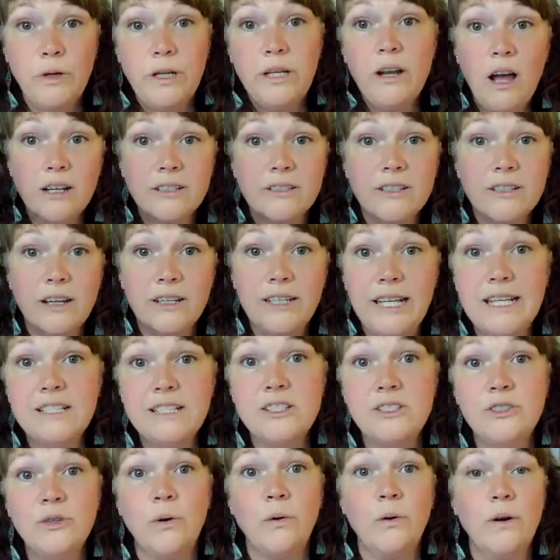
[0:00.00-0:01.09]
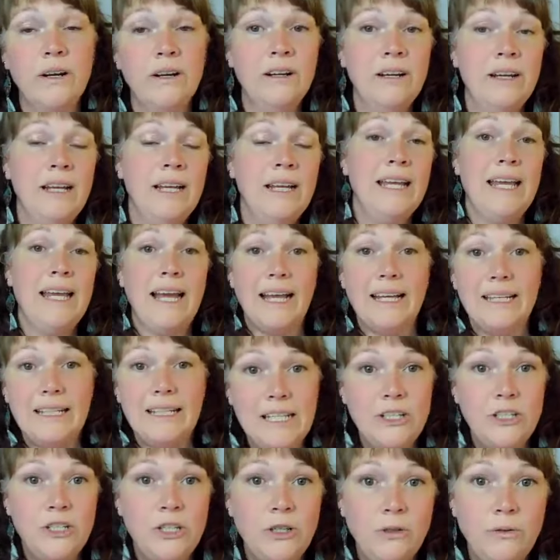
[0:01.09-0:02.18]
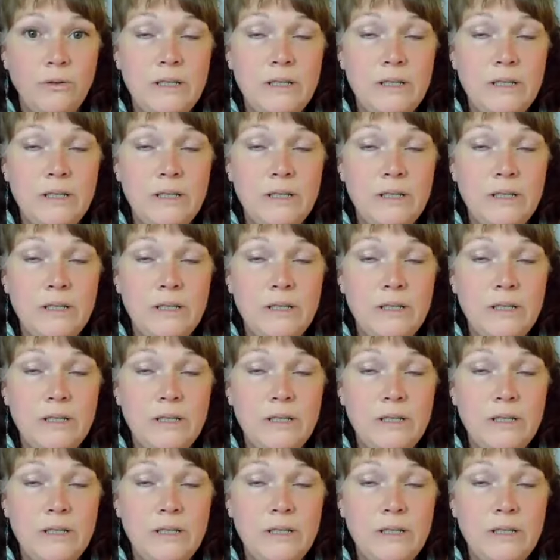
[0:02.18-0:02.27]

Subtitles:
We knocked on his door and he